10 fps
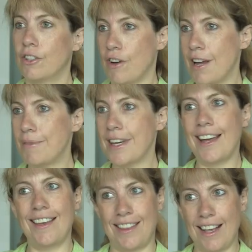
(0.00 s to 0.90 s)
Graham
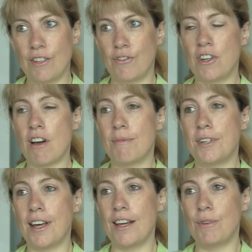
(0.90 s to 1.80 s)
Day, thanks for your time
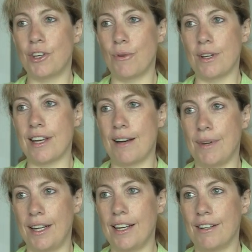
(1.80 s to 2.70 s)
today with QSR
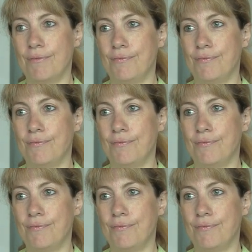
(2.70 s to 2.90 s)
Media.